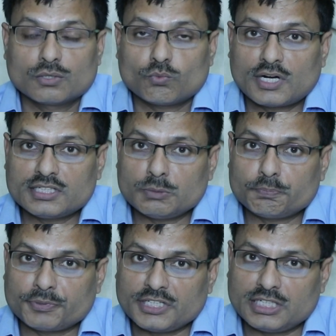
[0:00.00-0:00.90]
What are
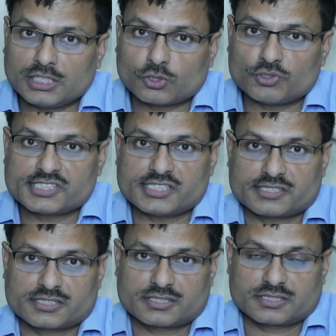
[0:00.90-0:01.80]
the
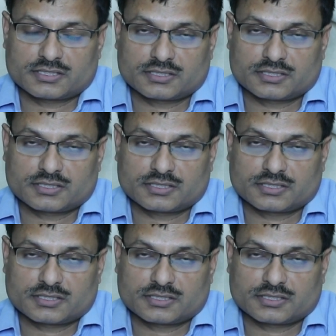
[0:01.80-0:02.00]
prerequisites?